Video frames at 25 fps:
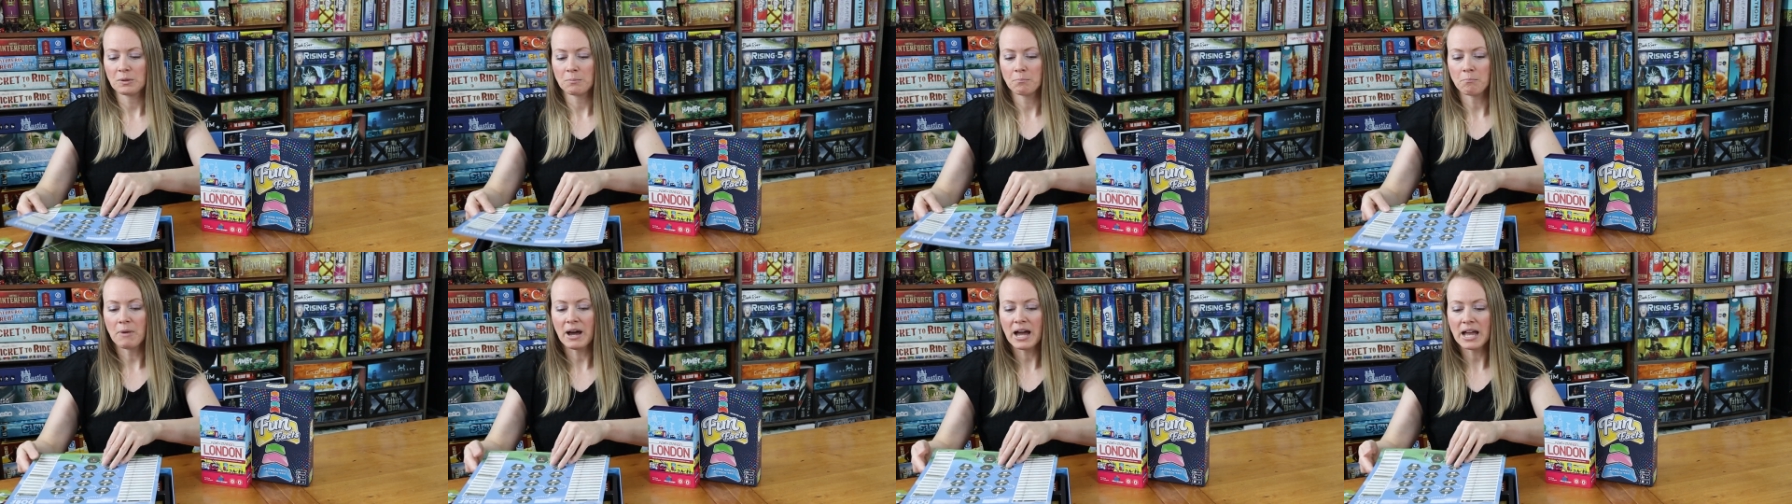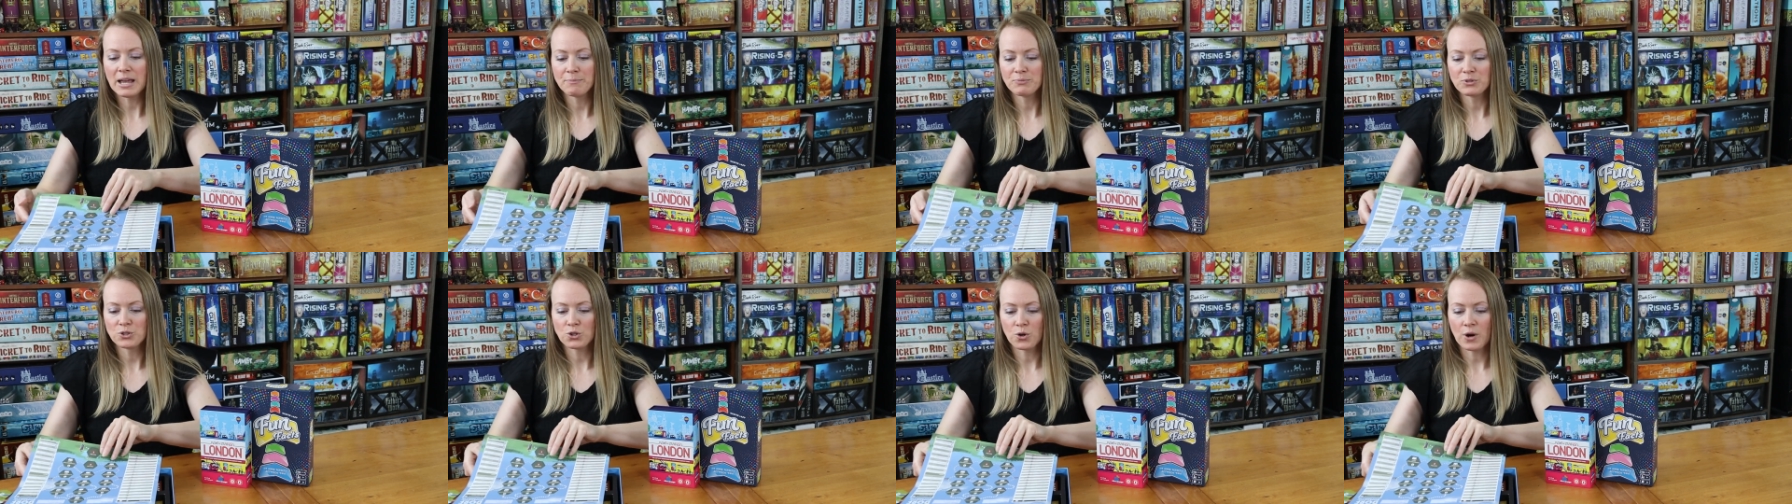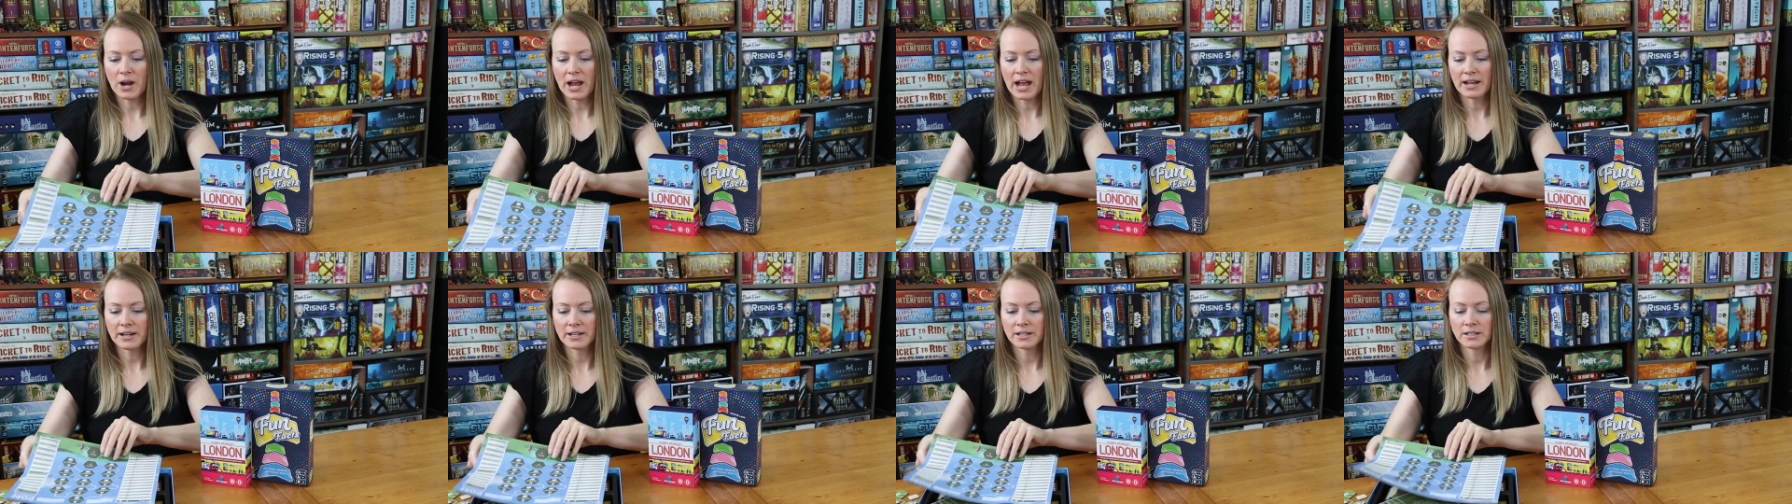my
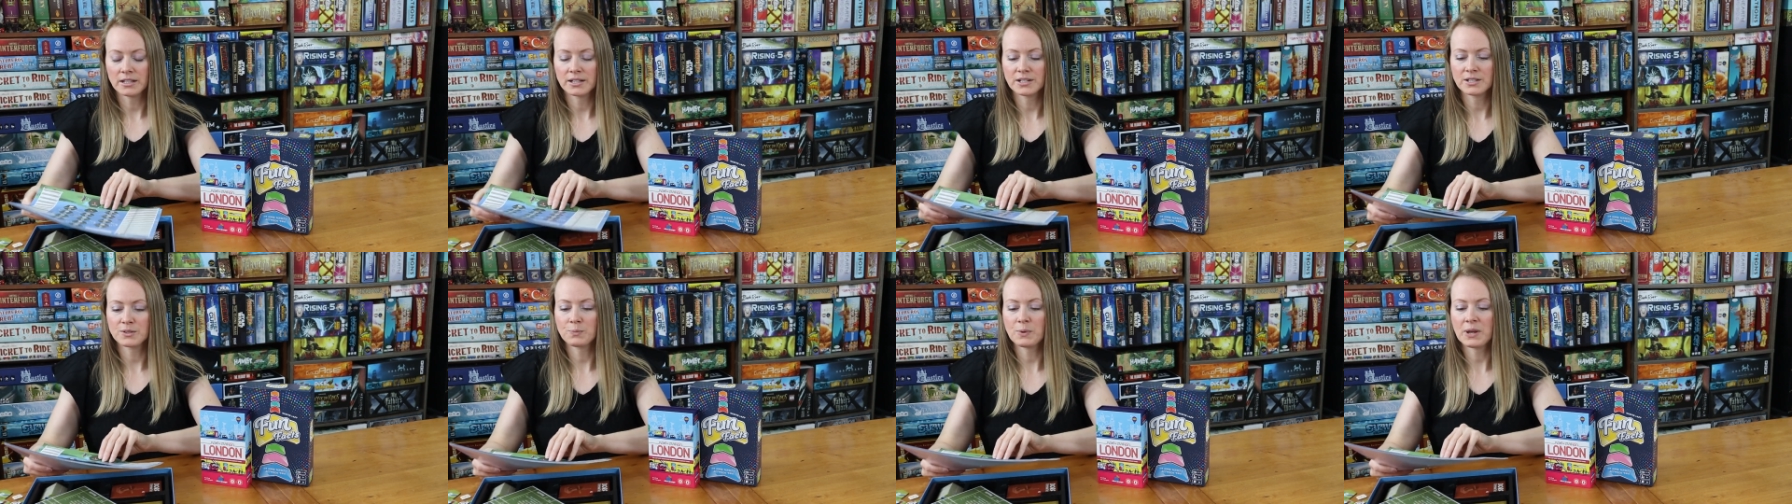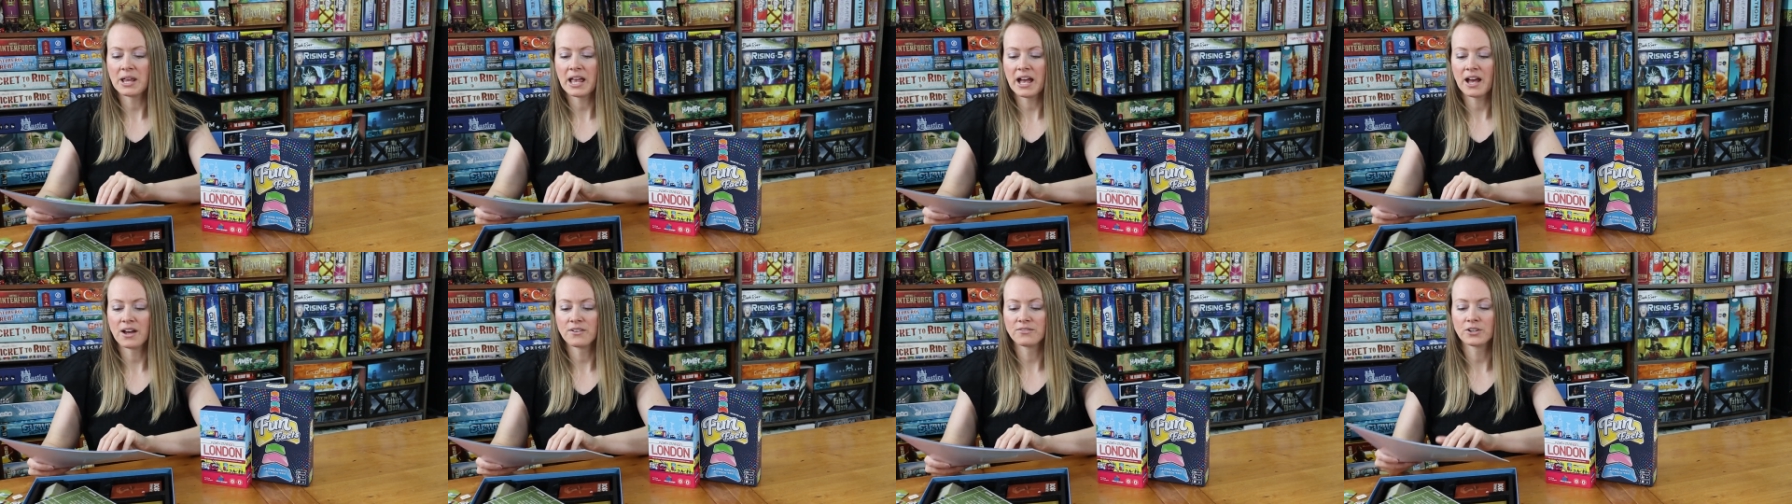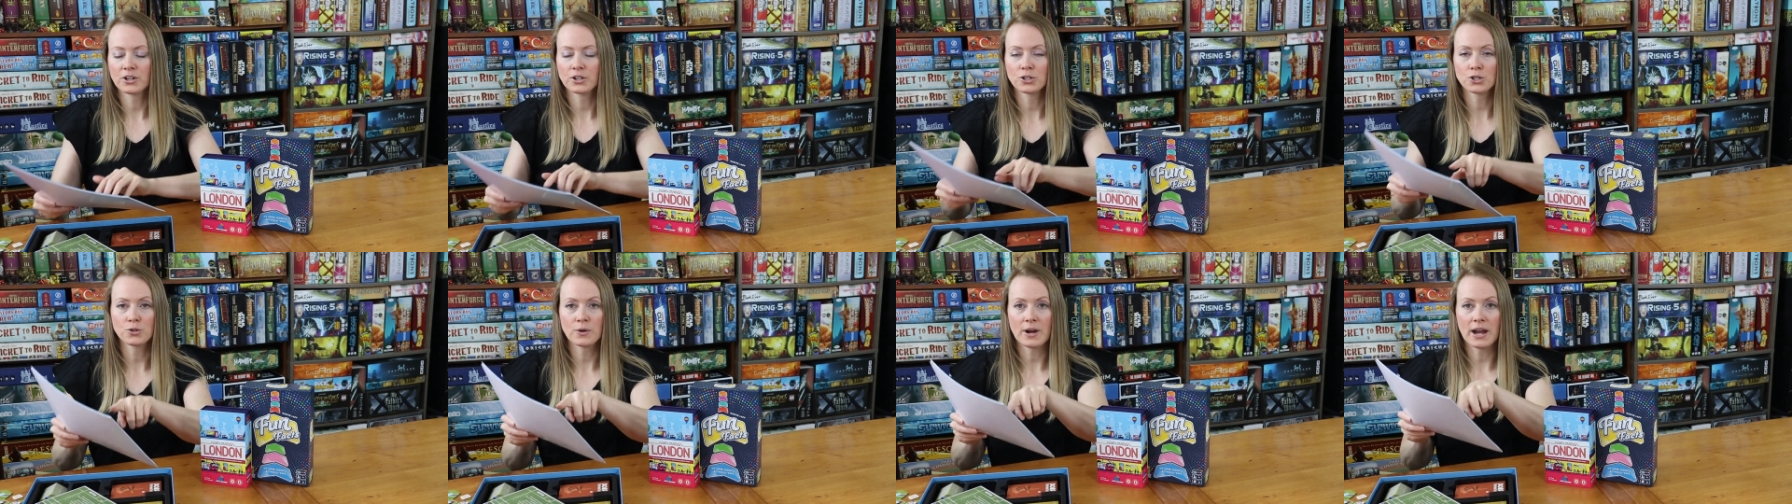track, because we have
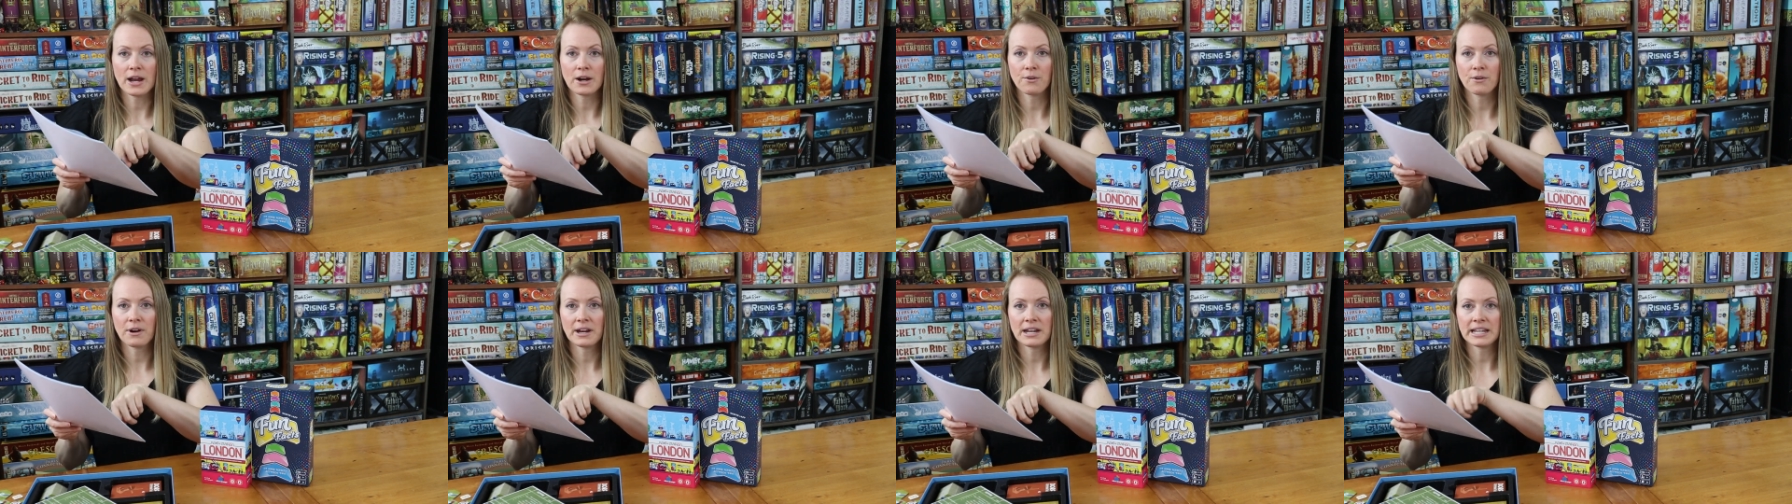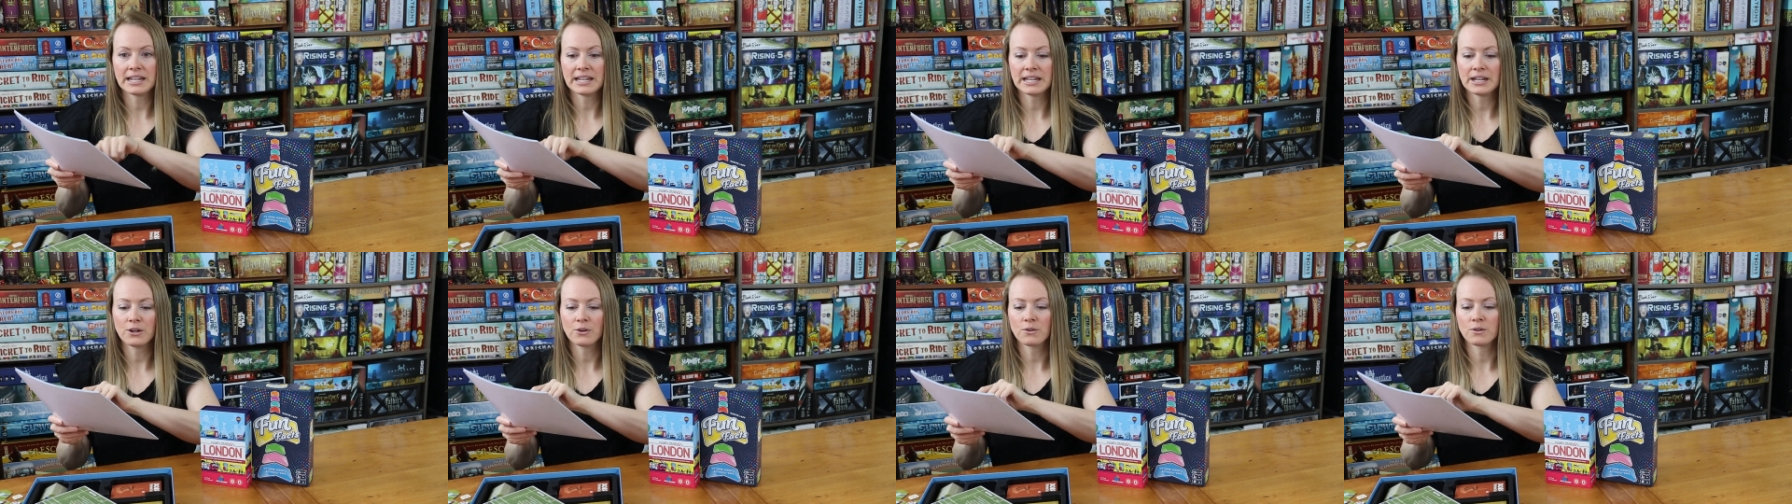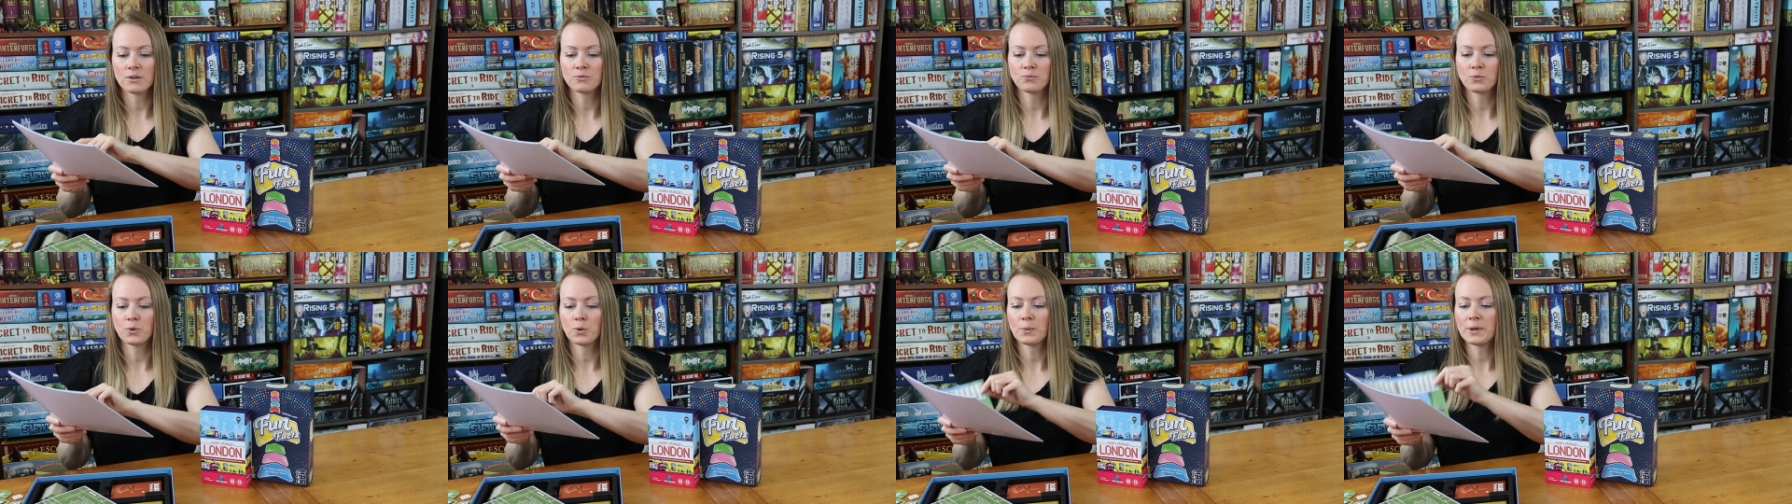our track right here
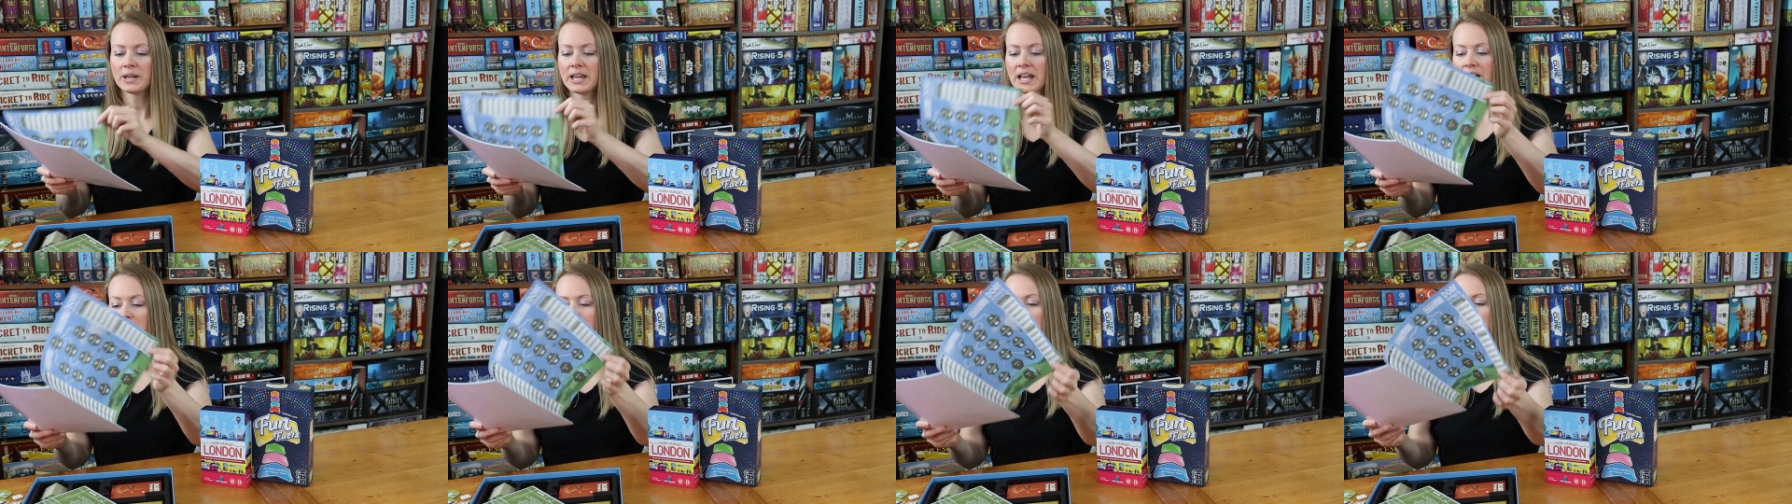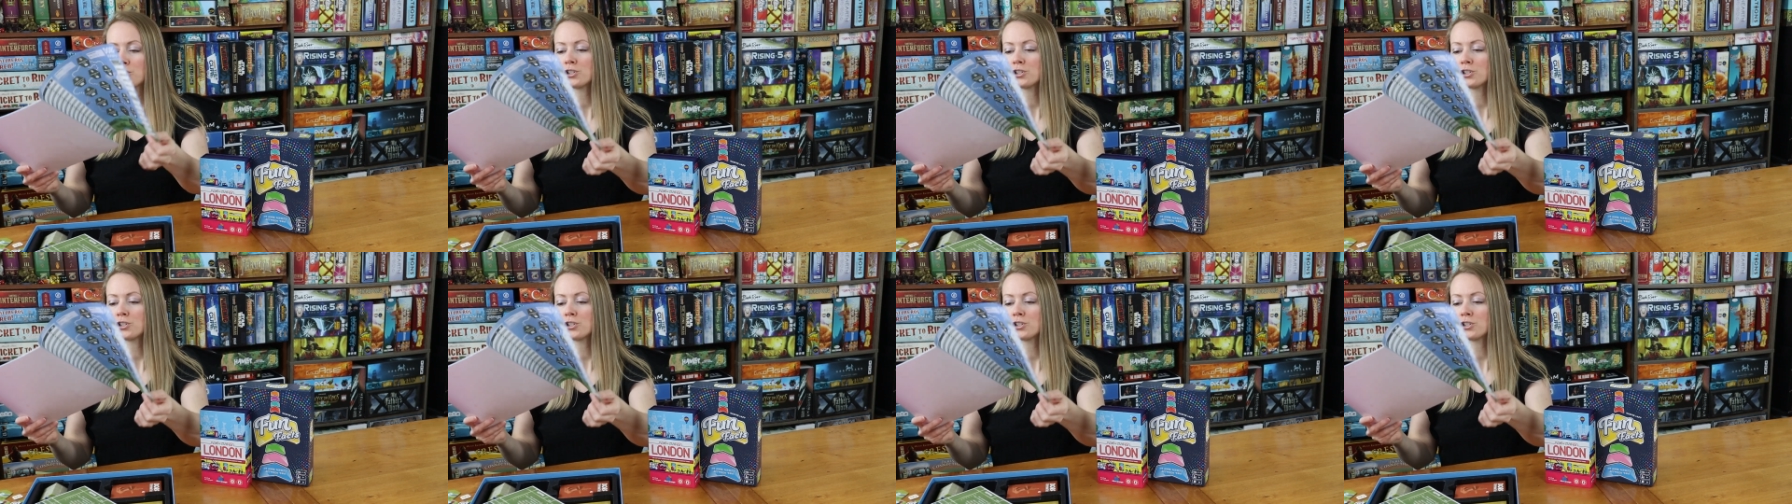of what we have.